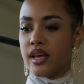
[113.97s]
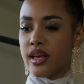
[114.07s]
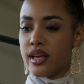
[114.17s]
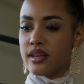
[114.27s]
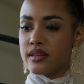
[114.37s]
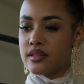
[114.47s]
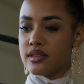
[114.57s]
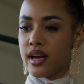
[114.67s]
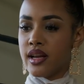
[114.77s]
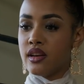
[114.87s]
and
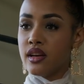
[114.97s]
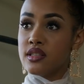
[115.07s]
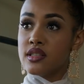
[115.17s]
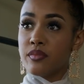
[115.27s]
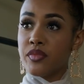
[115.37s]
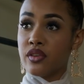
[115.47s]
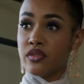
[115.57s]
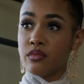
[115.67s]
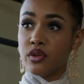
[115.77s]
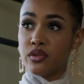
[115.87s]
I learned something
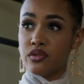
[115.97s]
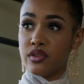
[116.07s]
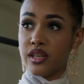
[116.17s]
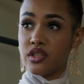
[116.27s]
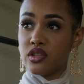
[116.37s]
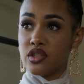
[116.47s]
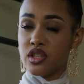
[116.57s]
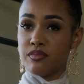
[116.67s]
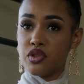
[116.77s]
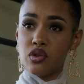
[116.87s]
from all those
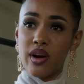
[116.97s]
relationships. So